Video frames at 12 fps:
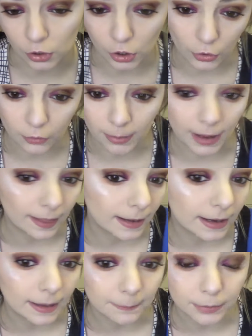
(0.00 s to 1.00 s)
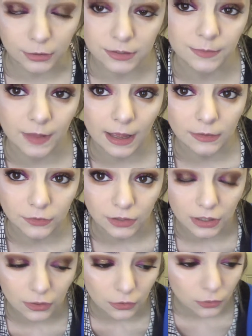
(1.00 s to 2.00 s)
Glow palette and put some of that into
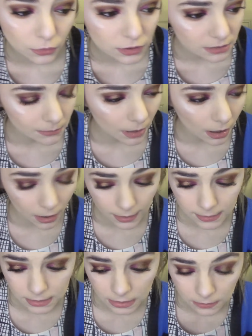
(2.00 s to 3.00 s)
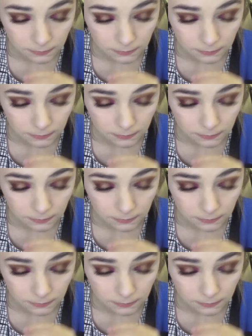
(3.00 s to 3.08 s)
the inner corners of my eyes.